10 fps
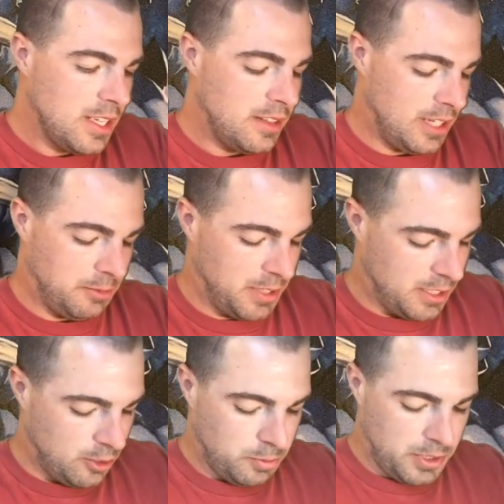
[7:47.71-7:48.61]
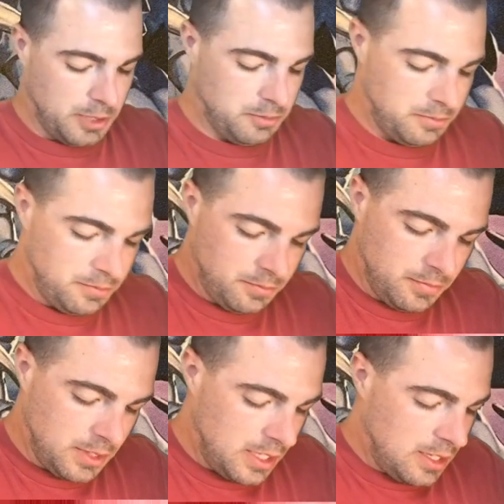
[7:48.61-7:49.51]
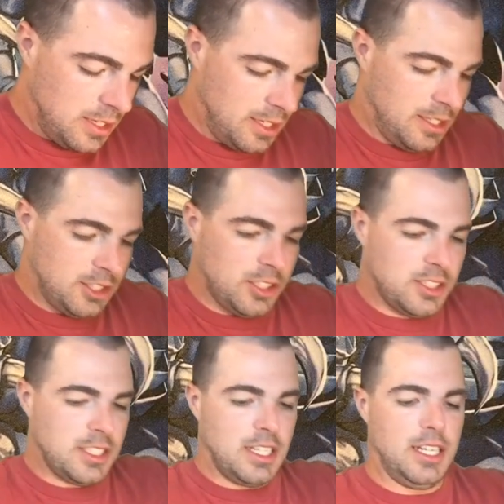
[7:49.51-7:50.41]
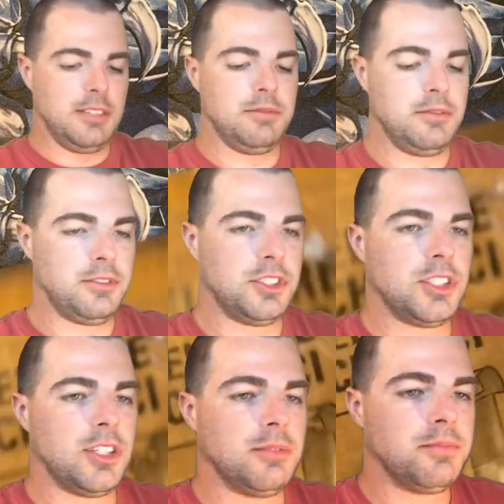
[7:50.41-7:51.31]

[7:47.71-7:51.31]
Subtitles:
that I'm going to open up. Trust the guy for sure.